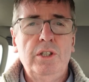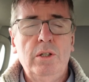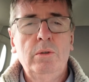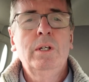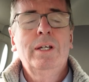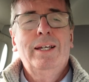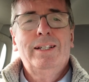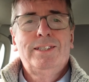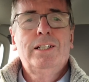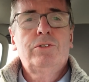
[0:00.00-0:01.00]
you,
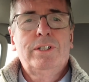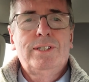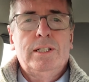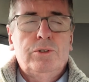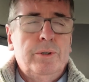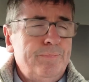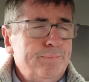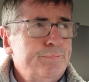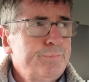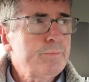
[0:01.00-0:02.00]
etc., etc.
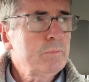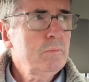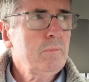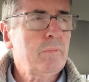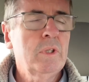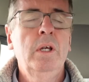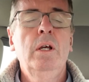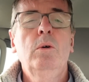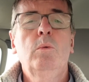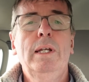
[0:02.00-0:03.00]

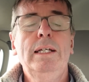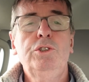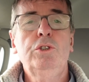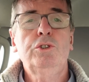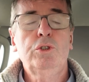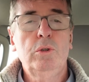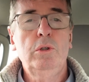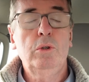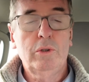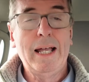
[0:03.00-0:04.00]
Well, let's just
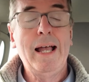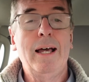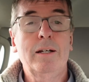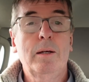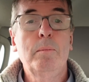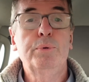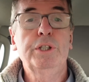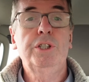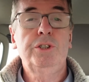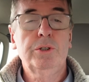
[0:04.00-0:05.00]
look at
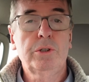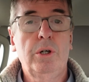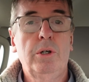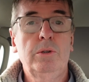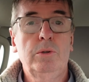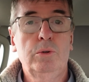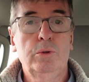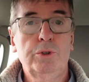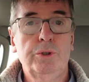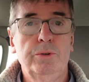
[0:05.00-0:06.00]
British car
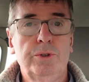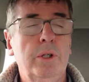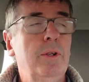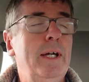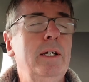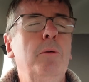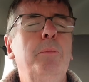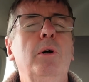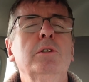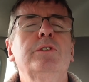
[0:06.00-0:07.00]
auctions. They are
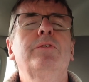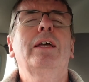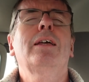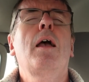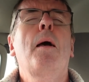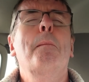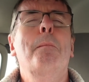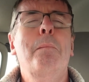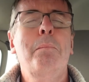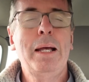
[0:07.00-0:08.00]
part of a
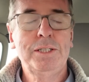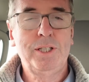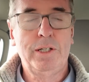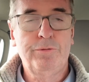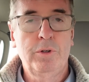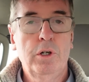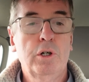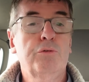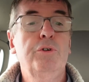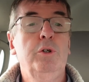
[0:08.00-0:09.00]
massive
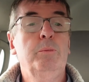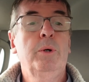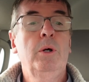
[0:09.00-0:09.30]
group,